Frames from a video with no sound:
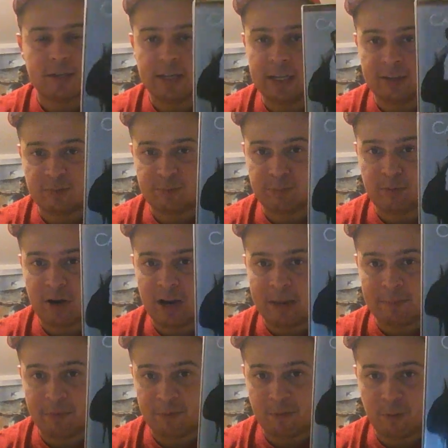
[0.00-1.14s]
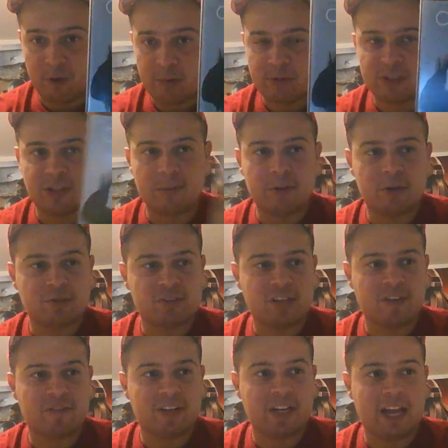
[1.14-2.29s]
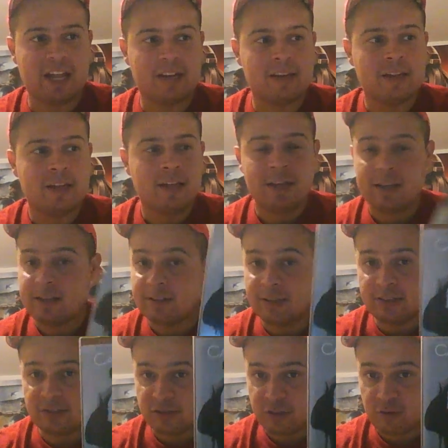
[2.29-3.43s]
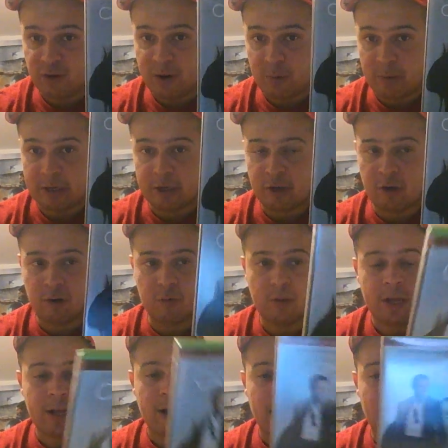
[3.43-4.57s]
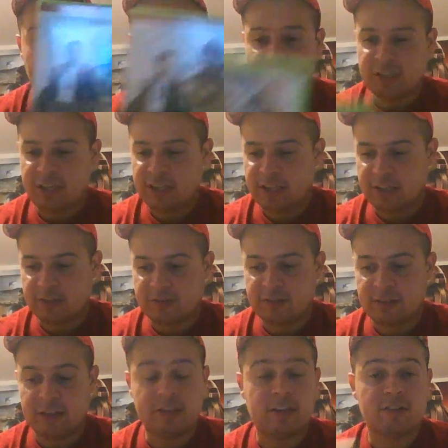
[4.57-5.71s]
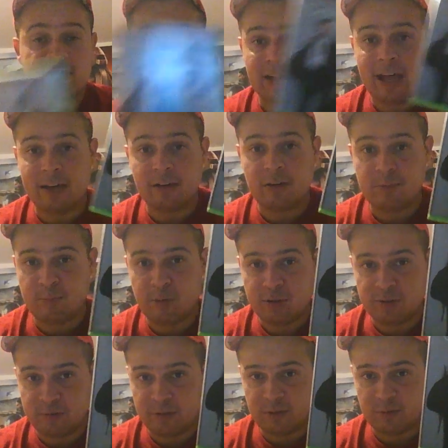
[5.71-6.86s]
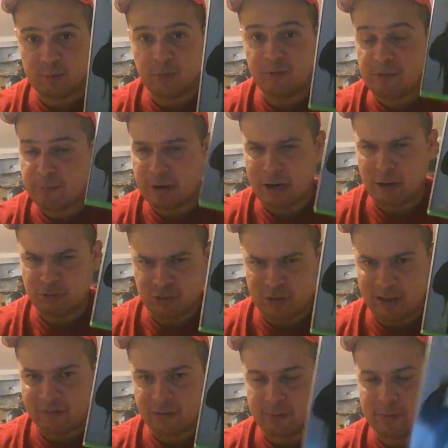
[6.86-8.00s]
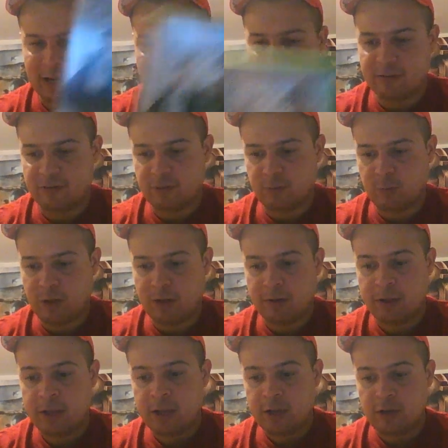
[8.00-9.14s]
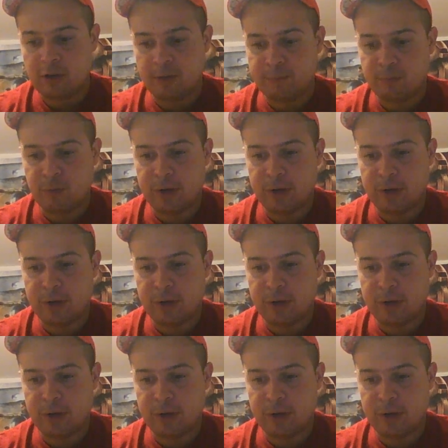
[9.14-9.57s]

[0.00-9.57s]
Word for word: in his prime before he was 007 and this is a great way to go. I will say this there's a lot of good points for this movie, but I also have some negatives as well. Good